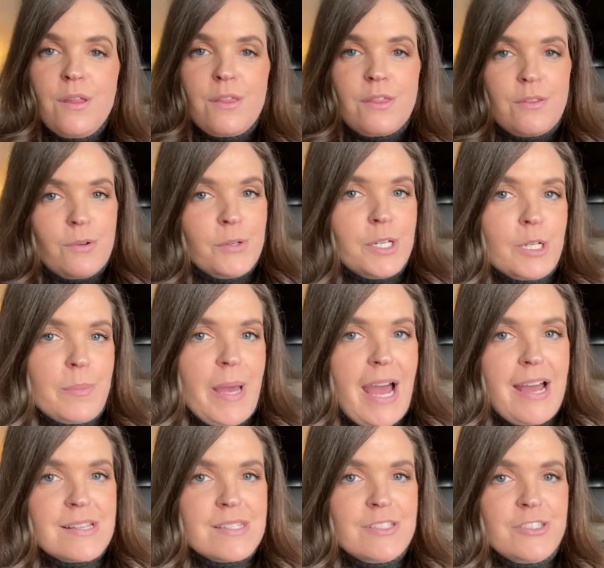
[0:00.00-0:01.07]
through your
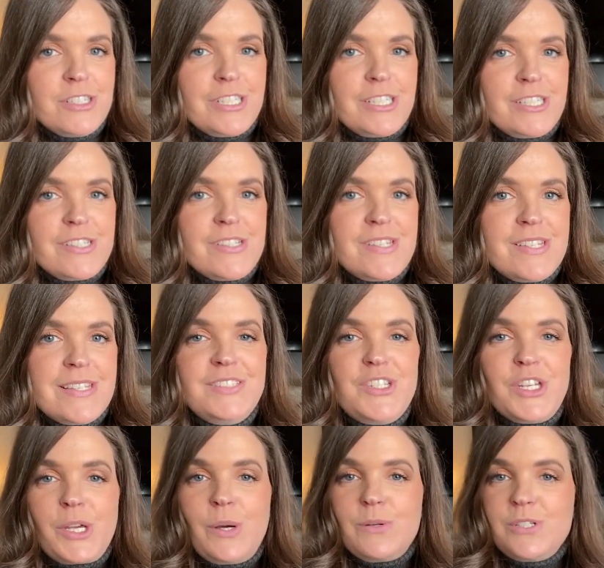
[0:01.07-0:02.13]
passengers
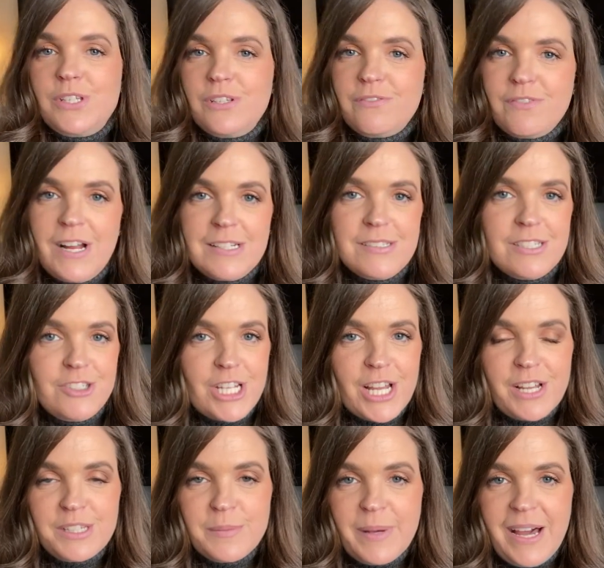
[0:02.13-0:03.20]
to go to the front to
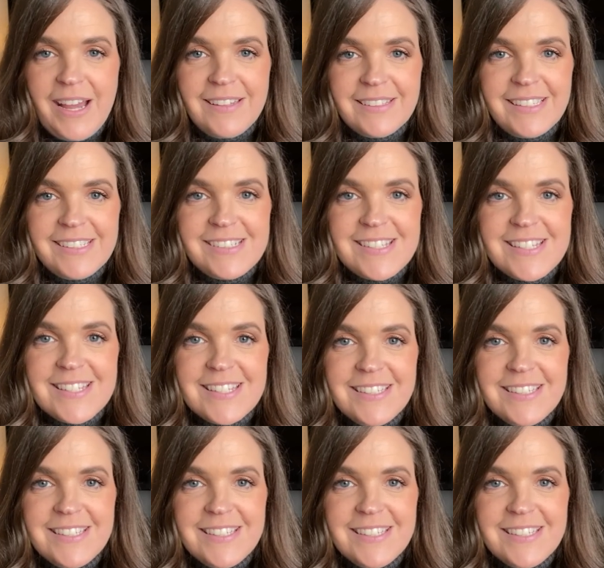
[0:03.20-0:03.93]
check on the pilots,